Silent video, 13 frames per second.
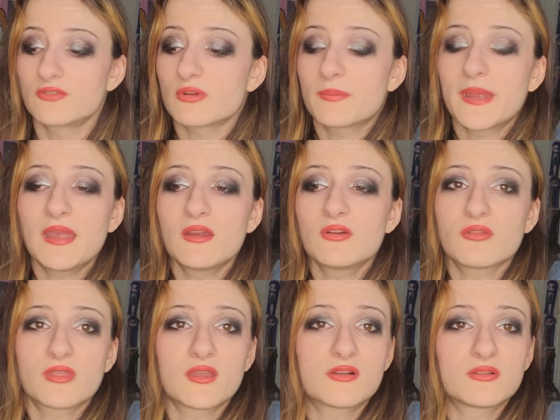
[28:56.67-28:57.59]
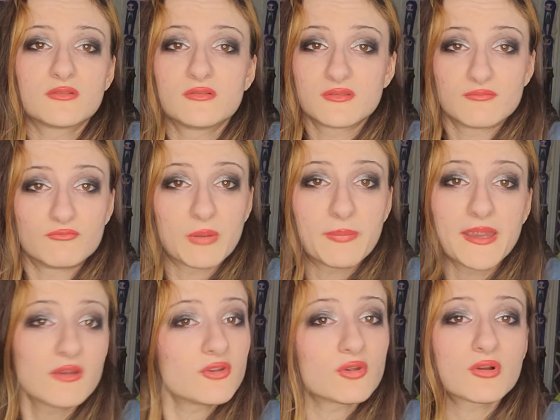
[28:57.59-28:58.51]
Repair
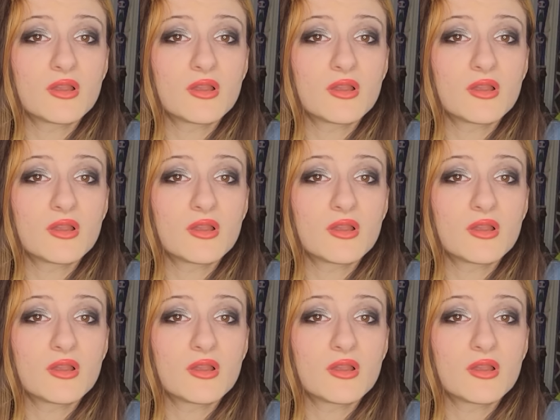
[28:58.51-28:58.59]
your